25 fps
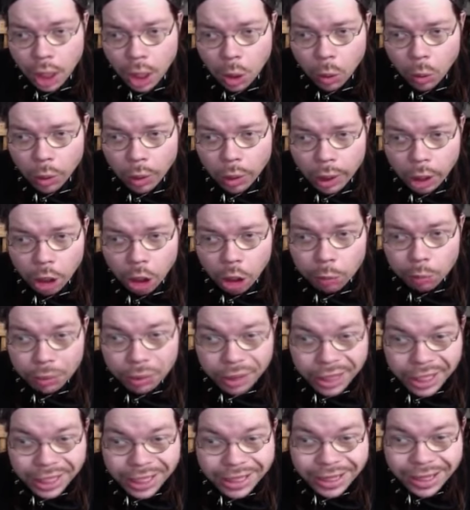we all
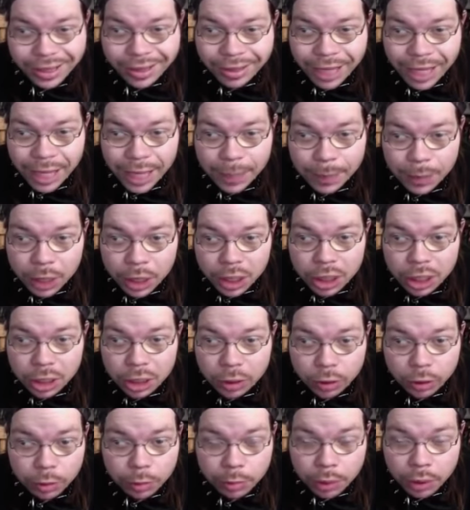bleed the same
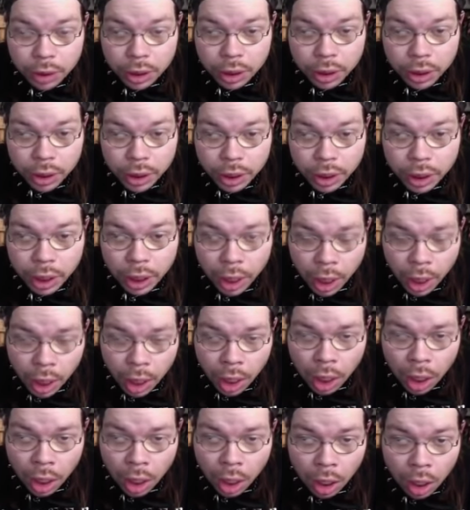color of blood.
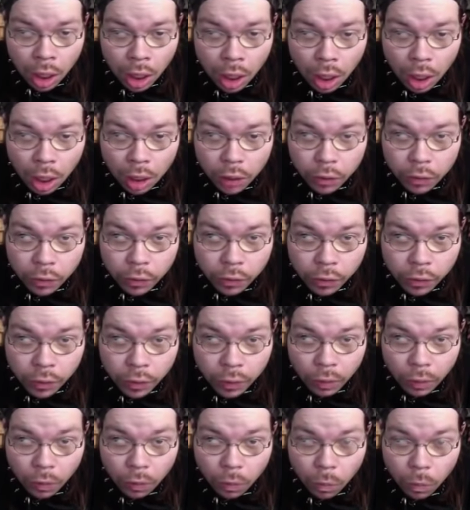
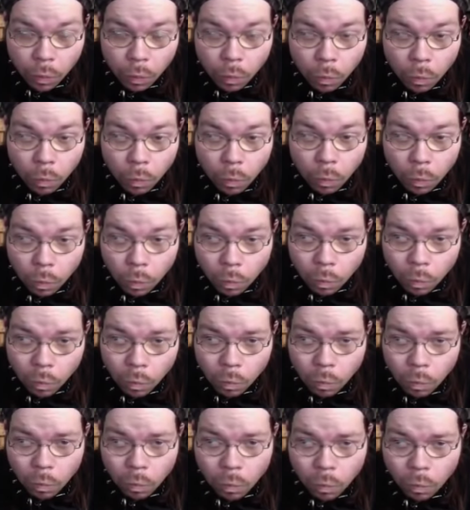So
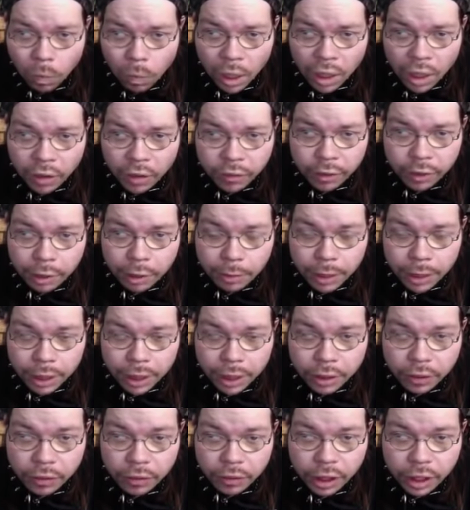how does that
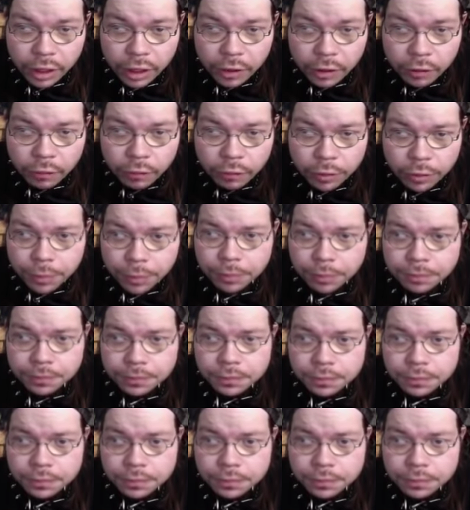make us any different?